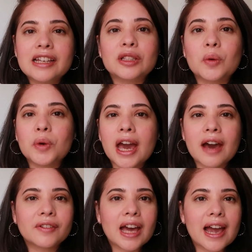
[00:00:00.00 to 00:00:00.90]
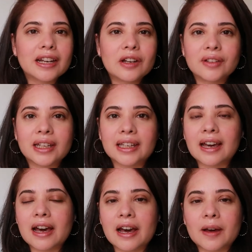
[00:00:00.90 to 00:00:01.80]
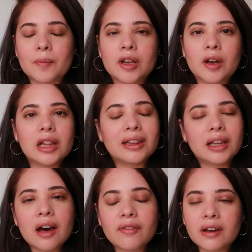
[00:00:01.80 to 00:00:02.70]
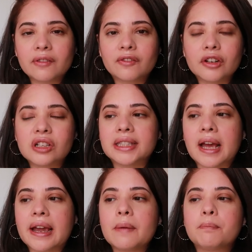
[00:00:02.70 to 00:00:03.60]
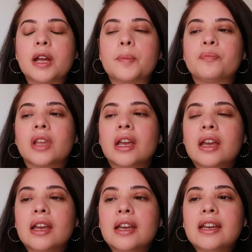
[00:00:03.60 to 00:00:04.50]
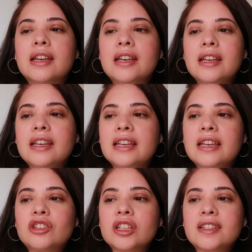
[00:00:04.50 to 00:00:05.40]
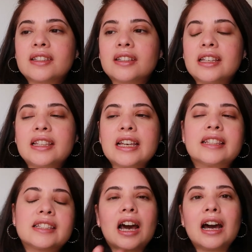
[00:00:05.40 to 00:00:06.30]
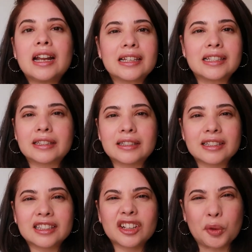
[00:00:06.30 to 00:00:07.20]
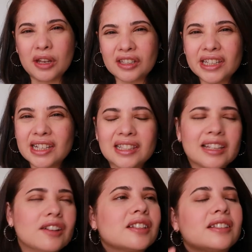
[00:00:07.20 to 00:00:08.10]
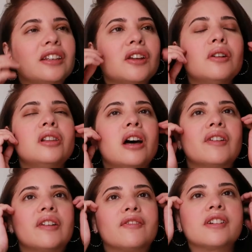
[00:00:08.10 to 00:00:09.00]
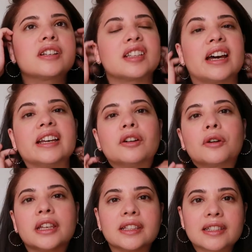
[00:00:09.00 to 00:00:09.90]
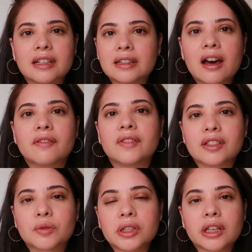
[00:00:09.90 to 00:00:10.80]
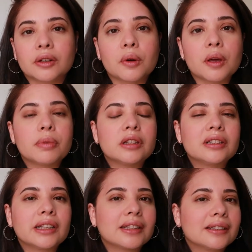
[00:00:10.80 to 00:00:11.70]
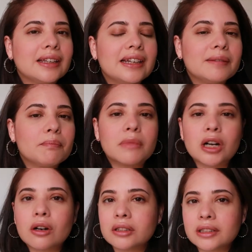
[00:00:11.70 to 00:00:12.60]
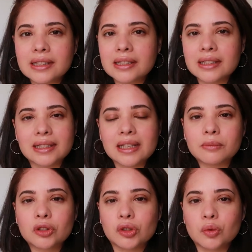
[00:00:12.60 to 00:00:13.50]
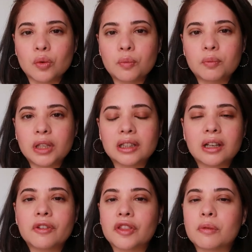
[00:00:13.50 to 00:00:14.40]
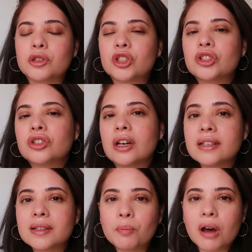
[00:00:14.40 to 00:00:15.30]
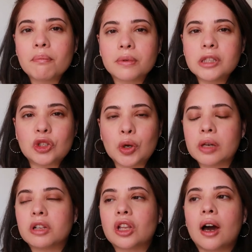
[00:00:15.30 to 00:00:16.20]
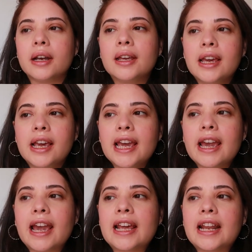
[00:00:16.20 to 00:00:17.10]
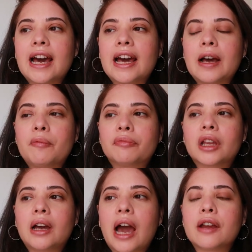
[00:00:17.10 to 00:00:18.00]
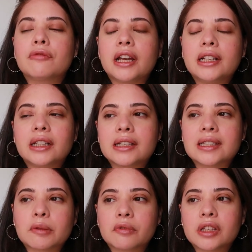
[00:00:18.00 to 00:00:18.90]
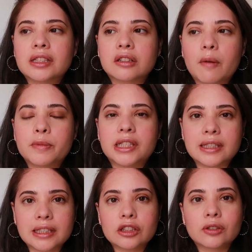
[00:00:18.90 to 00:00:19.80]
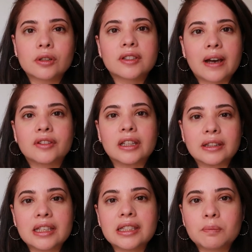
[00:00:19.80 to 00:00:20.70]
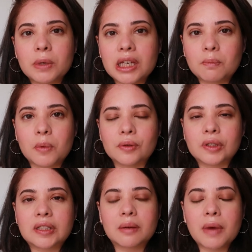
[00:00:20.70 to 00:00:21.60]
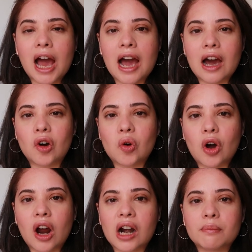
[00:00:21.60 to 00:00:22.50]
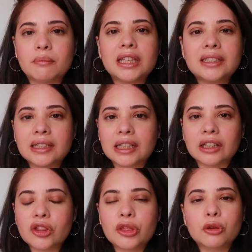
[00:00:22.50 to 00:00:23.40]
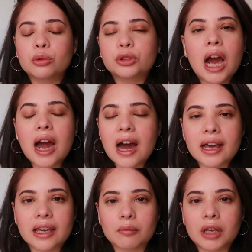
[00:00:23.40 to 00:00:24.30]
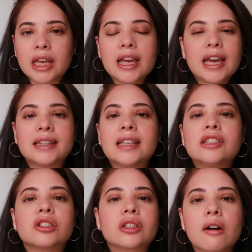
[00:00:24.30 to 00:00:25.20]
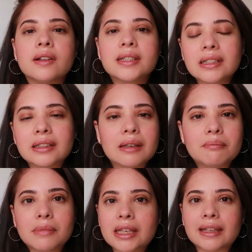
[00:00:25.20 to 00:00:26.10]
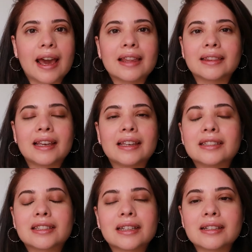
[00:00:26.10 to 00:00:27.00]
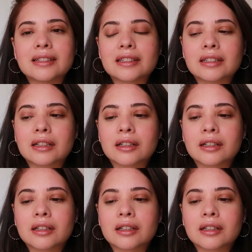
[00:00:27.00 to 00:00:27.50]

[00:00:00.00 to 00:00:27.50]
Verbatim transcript: So we have kind of like a love at first sight, but he just, it's not as cringy as it sounds, because I know love at first sight or insta love is really annoying, but like, Merle doesn't seem to be in love with him, but she does bump into him a lot. And I read like some of the synopsis, and it turns out that these people somehow are meeting through time, and they just constantly meet, and they just